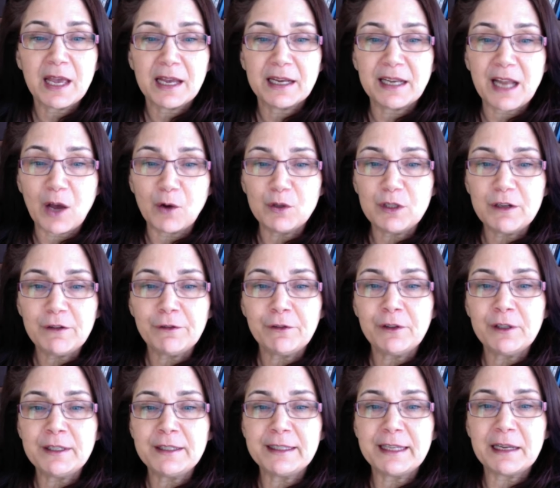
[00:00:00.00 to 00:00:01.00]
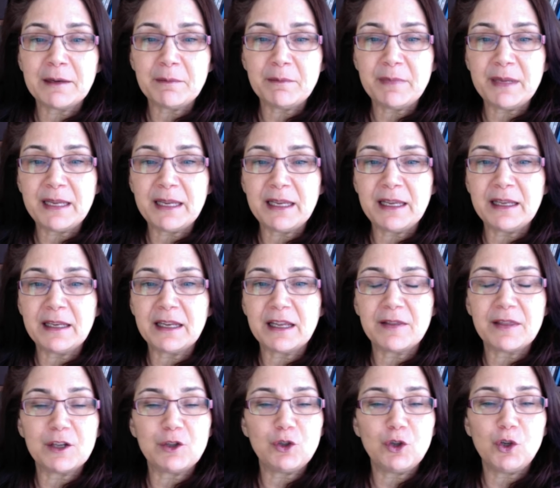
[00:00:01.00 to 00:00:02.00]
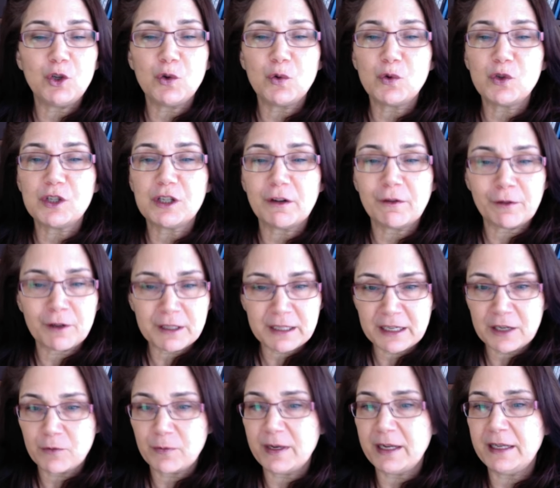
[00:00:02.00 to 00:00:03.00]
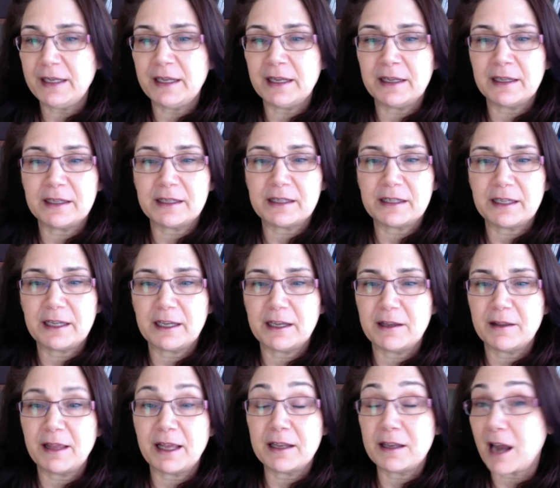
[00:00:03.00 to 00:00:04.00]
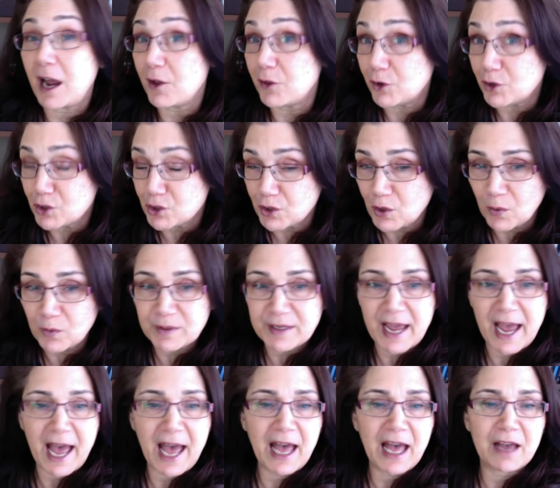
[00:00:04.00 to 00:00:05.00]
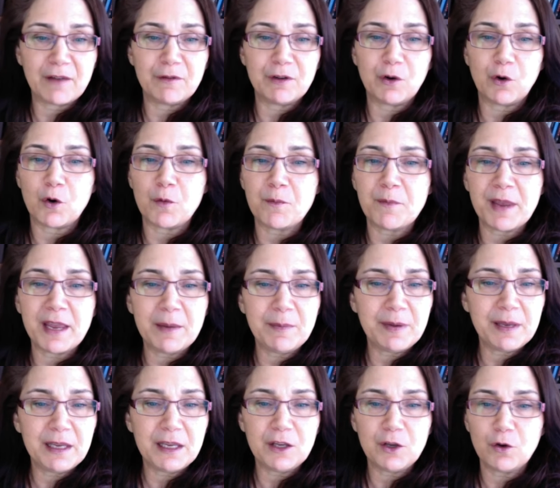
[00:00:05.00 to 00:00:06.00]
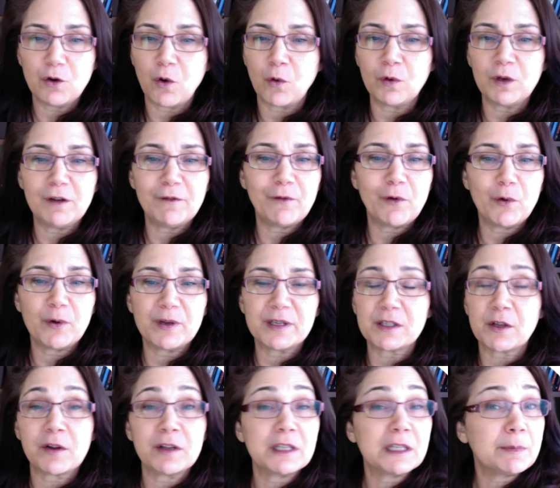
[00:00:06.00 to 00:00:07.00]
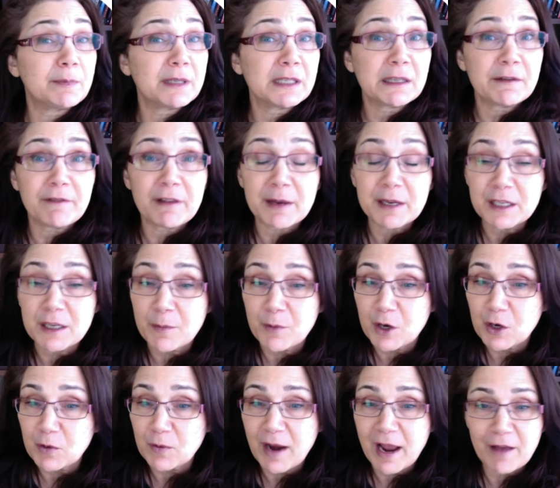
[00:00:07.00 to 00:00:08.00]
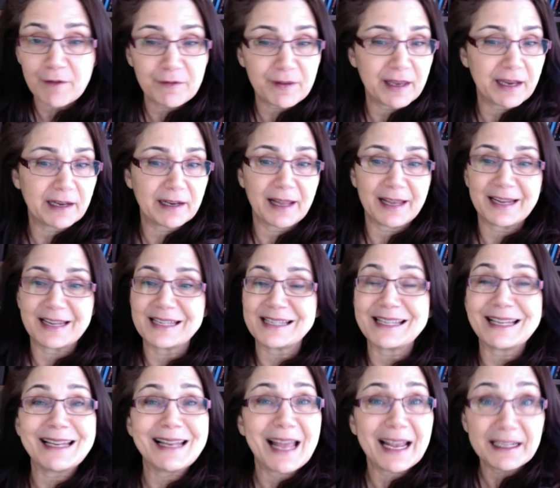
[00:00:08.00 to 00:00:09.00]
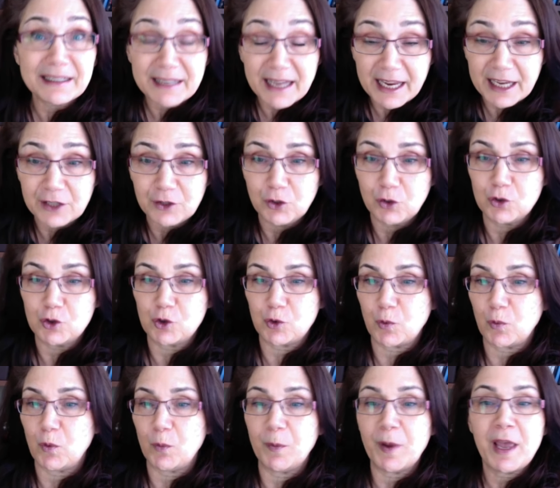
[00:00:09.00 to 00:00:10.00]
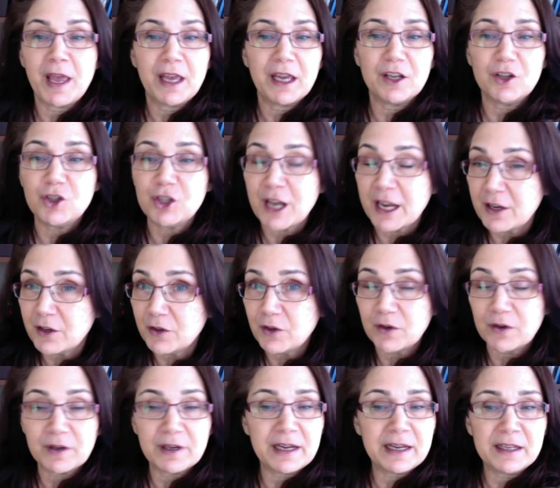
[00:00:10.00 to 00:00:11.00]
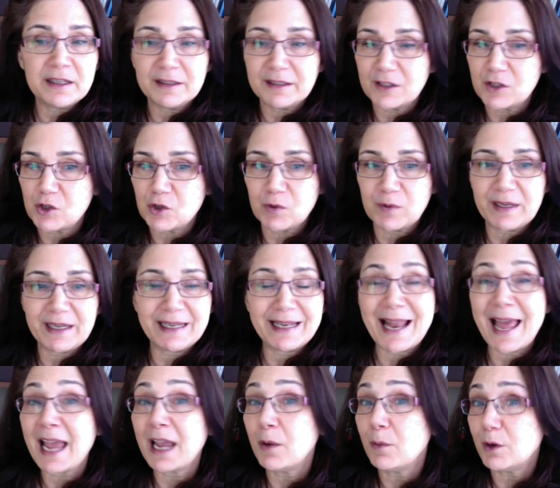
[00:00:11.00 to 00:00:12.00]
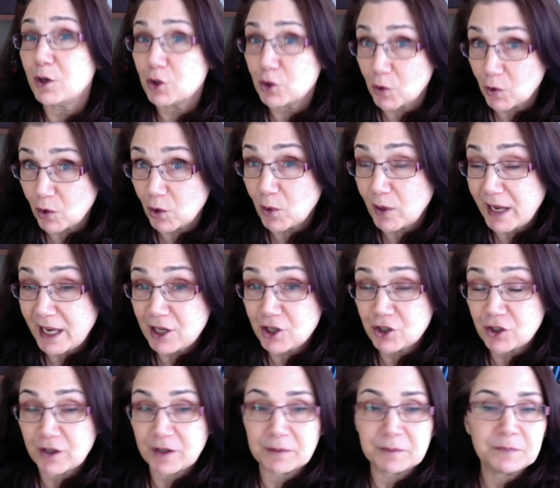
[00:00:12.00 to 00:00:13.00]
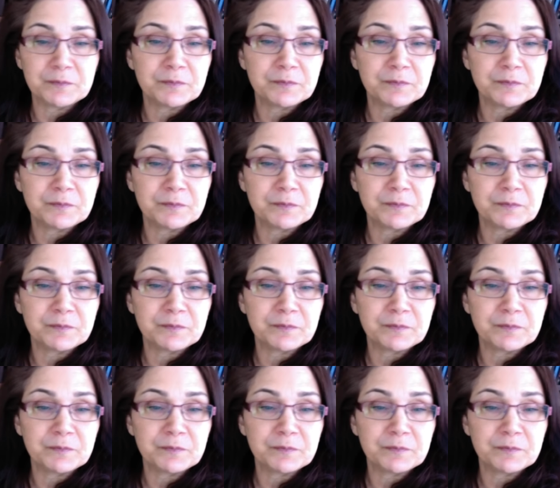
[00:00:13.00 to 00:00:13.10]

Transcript: Now, different can mean that you use different ingredients that others don't have, or maybe you only focus on specific demographic like a select age group, gender, industry, language, or location.